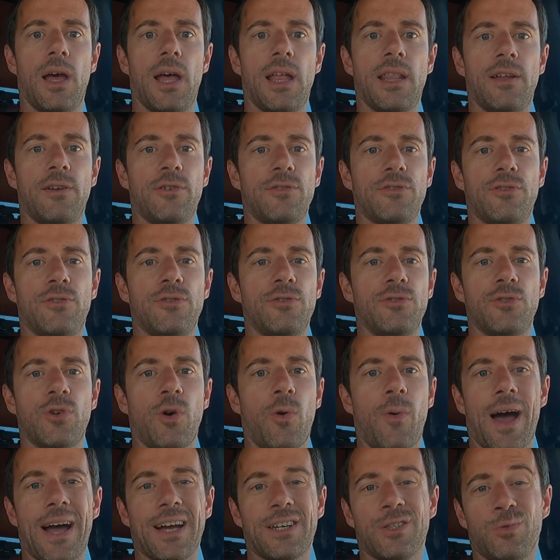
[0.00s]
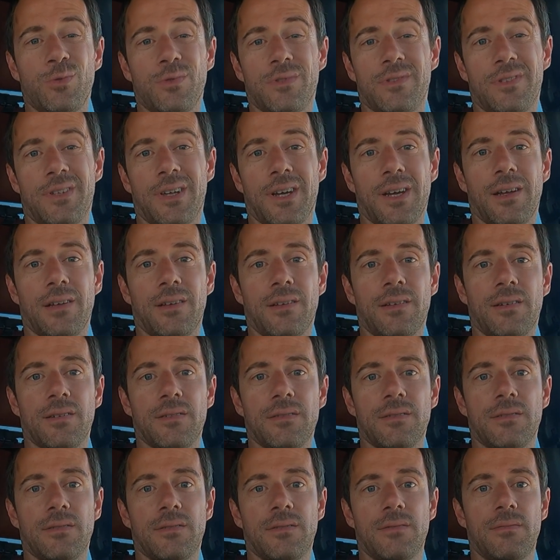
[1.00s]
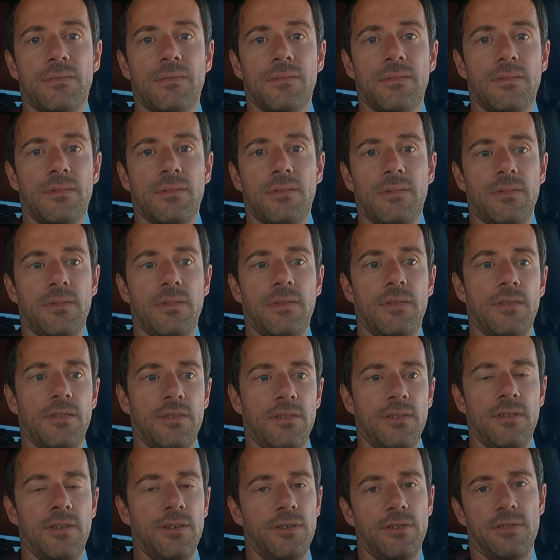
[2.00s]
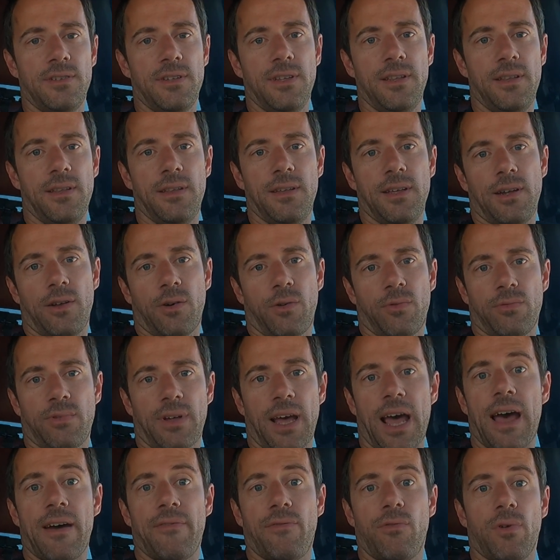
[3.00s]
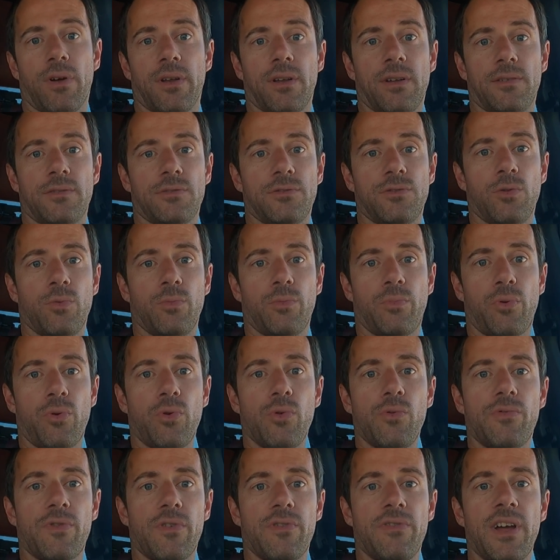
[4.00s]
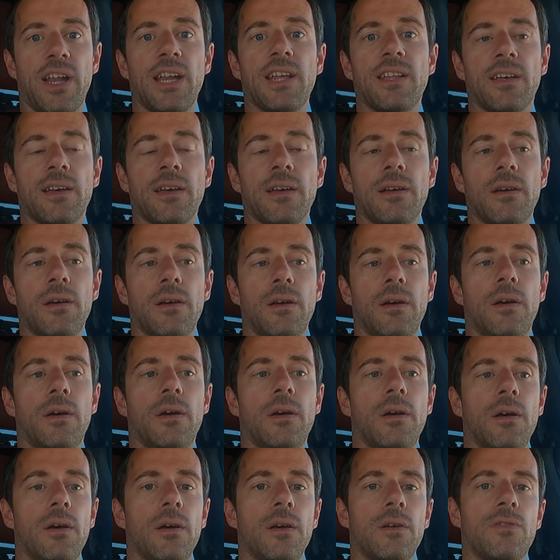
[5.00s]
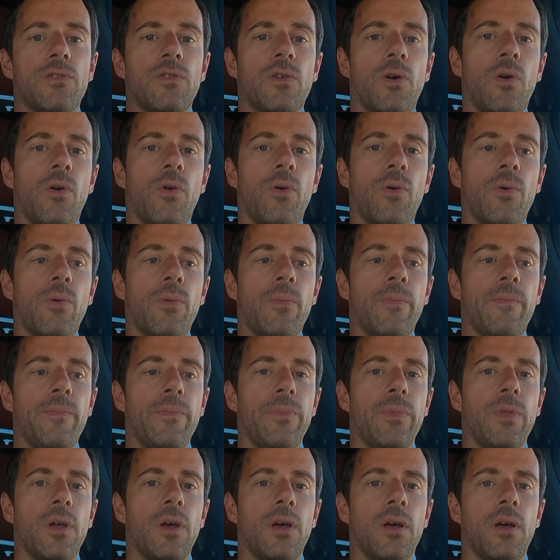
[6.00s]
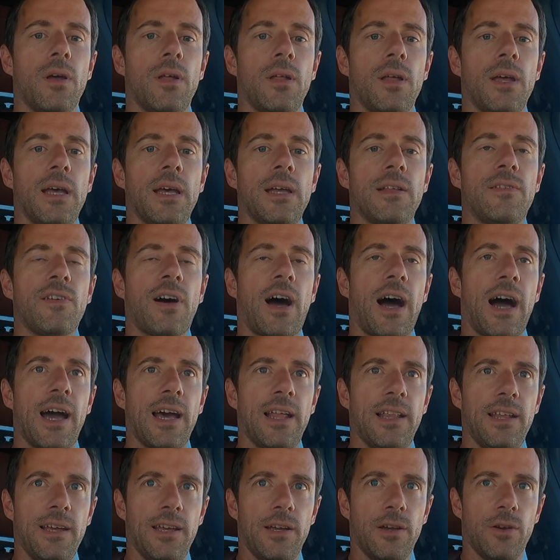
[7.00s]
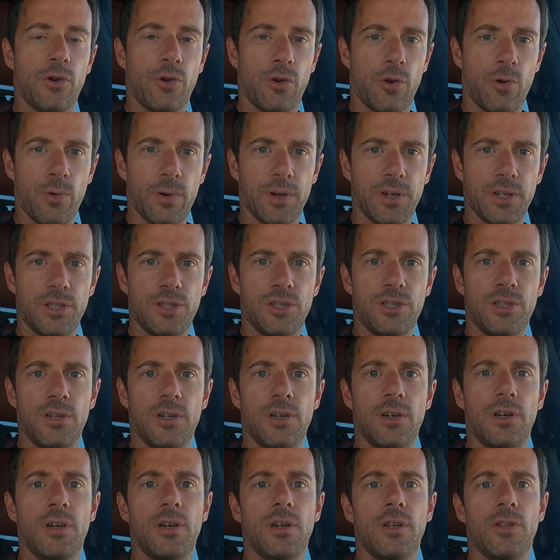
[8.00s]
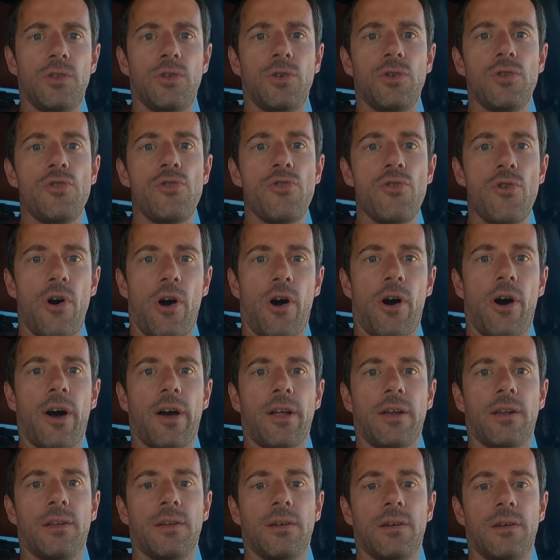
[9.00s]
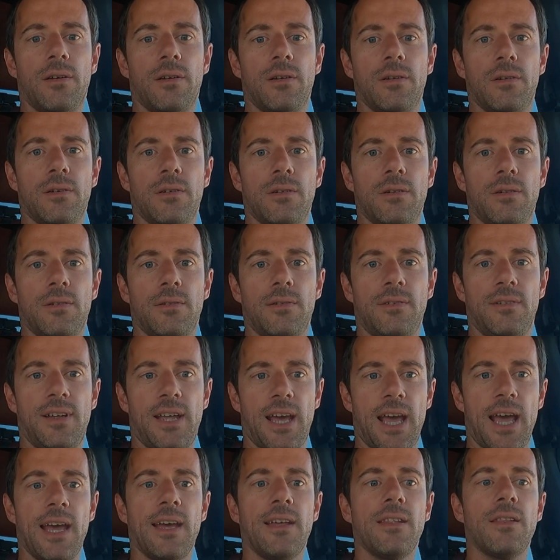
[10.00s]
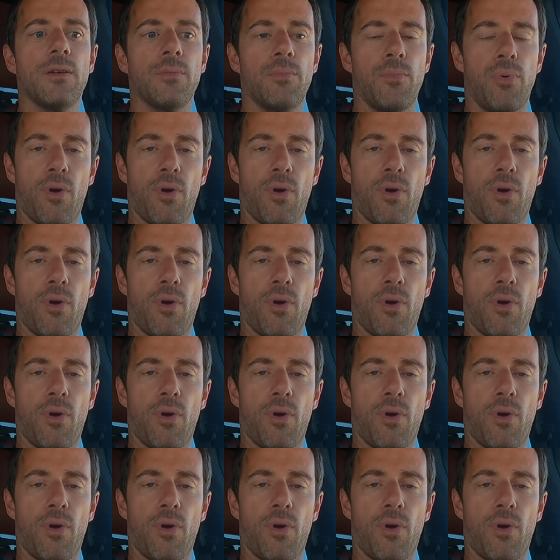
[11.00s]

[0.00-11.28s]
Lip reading: And there's no actual ticket because they don't have one. There's no proof of anything. So it's highly encouraged to not bribe